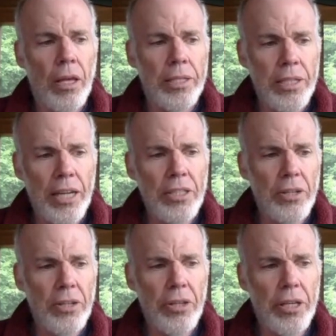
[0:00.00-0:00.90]
not
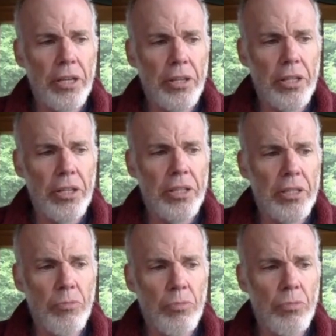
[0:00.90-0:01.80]
to think that
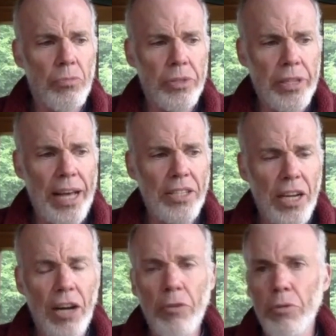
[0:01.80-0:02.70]
that's
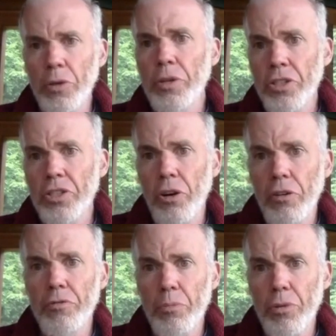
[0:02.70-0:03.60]
how we're going to
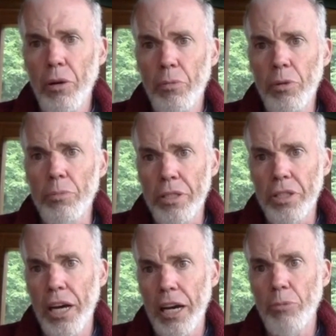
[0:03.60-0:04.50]
solve the problem in the
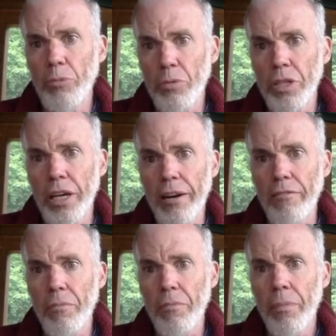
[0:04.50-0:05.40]
time that we have.